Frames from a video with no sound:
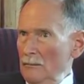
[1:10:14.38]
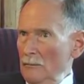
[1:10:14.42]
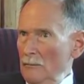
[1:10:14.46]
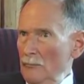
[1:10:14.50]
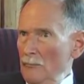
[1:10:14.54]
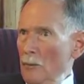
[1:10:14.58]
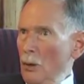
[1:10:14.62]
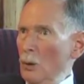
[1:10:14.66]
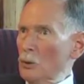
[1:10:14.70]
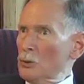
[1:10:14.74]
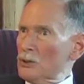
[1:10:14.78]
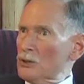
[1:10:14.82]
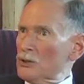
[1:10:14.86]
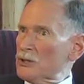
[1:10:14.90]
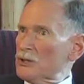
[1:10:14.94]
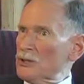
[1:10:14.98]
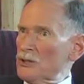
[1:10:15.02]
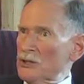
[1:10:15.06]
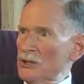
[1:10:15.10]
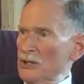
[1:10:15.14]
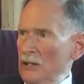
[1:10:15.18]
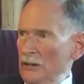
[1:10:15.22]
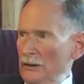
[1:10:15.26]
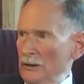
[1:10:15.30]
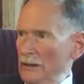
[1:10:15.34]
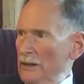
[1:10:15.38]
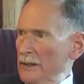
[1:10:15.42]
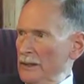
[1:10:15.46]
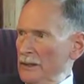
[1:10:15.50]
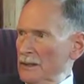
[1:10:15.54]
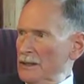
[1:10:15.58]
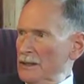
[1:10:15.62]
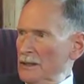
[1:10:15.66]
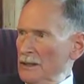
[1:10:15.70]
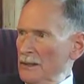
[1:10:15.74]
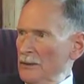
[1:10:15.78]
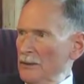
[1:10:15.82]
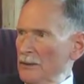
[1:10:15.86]
most
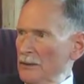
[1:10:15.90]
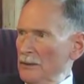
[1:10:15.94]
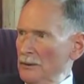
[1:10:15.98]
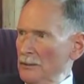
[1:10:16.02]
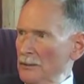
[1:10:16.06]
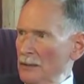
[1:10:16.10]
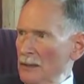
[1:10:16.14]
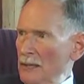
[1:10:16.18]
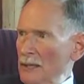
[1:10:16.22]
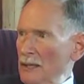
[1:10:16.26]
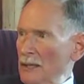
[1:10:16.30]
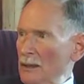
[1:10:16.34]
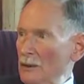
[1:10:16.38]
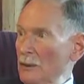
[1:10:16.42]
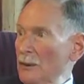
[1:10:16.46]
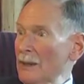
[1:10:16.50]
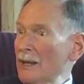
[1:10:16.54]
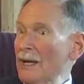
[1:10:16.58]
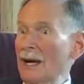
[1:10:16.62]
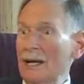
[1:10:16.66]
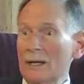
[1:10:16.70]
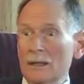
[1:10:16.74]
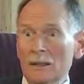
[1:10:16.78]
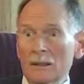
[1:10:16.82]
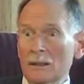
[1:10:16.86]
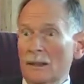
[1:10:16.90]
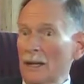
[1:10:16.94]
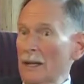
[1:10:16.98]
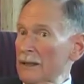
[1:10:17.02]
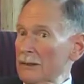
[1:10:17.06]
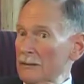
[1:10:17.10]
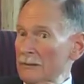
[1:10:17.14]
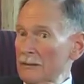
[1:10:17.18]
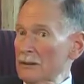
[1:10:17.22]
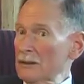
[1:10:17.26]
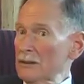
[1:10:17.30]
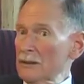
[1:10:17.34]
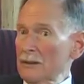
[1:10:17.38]
seriously with me, and we got a
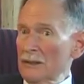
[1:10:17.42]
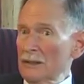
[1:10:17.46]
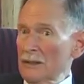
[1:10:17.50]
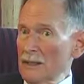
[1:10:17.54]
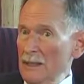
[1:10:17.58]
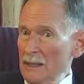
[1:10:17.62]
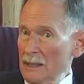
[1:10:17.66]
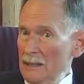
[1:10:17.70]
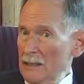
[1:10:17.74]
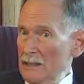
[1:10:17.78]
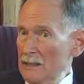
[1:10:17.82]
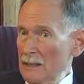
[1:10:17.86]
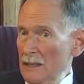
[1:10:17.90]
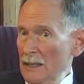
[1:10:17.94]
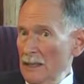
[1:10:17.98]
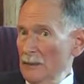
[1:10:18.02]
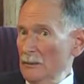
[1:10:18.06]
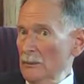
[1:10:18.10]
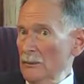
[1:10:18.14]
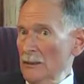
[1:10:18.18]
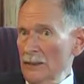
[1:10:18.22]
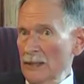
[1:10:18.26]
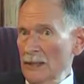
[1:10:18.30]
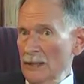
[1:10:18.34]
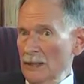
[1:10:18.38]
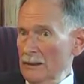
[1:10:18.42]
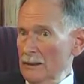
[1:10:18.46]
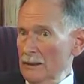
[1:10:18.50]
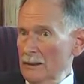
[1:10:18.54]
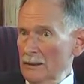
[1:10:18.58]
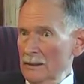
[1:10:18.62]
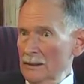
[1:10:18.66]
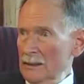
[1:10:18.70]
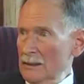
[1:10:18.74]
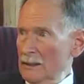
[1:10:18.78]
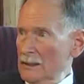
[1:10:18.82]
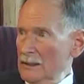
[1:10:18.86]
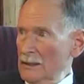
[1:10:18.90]
lot of good things done. We got
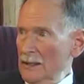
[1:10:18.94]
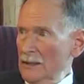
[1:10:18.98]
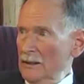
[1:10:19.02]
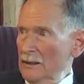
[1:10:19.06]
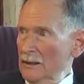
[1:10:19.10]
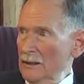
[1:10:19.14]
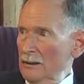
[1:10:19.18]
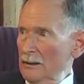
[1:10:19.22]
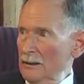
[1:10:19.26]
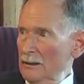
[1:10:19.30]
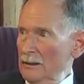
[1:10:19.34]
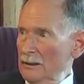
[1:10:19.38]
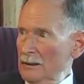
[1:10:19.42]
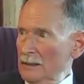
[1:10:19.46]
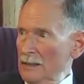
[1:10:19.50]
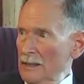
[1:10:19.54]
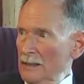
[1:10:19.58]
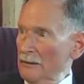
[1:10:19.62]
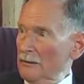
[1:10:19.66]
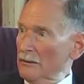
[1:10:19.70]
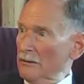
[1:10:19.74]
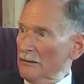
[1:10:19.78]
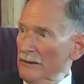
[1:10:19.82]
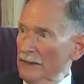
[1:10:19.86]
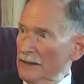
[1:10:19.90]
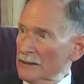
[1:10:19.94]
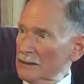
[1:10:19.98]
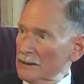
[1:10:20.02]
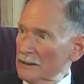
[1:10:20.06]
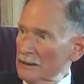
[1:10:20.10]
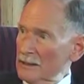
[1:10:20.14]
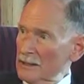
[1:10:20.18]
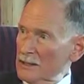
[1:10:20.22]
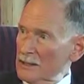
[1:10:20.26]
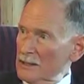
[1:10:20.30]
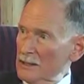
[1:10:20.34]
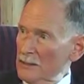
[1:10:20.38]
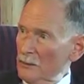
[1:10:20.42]
the Center of
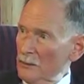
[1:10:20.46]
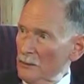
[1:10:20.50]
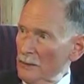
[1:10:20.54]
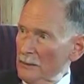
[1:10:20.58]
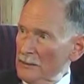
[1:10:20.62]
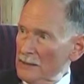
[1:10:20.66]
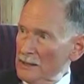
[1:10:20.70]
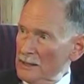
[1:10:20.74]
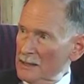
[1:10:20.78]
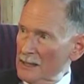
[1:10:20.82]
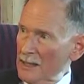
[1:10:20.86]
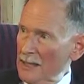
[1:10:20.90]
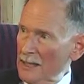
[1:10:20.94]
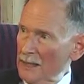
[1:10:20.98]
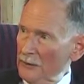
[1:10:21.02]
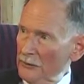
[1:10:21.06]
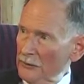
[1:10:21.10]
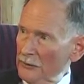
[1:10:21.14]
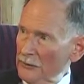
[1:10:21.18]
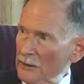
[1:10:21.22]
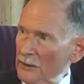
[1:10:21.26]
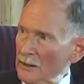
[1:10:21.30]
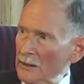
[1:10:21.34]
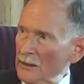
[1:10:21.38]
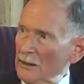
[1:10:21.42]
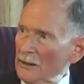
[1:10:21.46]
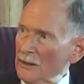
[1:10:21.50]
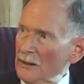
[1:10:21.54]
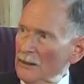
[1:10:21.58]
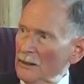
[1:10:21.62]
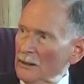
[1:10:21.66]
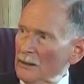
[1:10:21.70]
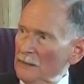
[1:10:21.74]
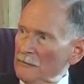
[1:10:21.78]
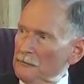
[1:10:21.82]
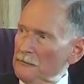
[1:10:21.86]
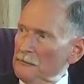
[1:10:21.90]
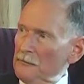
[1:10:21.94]
Excellence in Women's Health
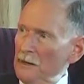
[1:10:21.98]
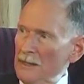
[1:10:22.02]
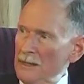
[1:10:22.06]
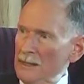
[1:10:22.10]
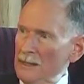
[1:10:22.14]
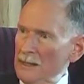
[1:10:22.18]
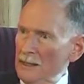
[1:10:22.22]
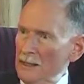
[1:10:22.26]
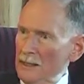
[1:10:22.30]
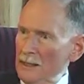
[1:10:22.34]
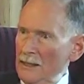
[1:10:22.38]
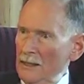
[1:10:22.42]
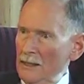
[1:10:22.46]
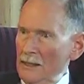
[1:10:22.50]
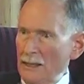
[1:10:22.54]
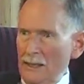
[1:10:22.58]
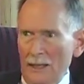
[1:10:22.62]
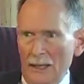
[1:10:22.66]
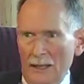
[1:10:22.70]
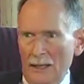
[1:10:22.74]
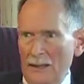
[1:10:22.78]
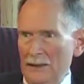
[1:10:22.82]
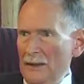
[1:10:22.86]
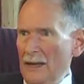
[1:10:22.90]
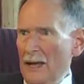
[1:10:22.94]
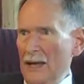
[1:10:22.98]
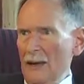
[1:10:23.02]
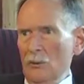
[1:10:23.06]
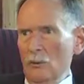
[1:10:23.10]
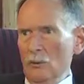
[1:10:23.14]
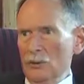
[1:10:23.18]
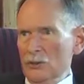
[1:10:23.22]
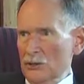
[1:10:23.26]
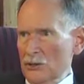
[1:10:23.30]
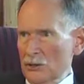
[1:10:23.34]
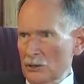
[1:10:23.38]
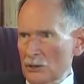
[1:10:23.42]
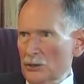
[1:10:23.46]
funded, and that
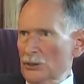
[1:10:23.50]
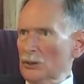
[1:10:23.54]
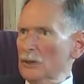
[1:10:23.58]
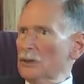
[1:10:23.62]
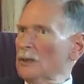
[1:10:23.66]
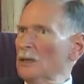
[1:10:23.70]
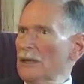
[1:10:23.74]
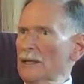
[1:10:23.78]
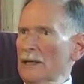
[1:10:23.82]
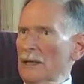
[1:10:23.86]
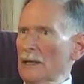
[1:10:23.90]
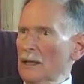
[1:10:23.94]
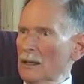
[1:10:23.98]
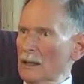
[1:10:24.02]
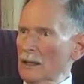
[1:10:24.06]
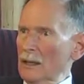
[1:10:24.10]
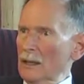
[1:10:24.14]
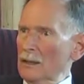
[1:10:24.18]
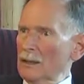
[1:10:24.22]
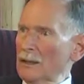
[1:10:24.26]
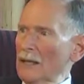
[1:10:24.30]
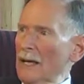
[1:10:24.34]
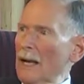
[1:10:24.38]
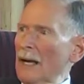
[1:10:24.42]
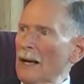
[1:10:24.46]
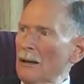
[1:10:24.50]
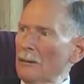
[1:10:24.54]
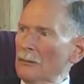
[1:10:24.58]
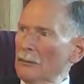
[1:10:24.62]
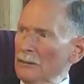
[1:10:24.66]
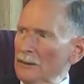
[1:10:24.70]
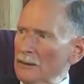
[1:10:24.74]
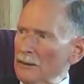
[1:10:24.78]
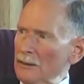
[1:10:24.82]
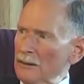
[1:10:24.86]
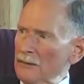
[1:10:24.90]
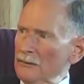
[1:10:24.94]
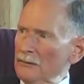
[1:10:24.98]
was certainly a
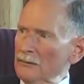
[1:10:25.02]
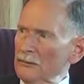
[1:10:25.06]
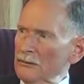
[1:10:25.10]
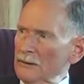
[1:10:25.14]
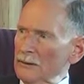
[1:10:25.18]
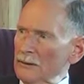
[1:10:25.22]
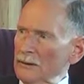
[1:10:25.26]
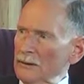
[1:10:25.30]
collaborative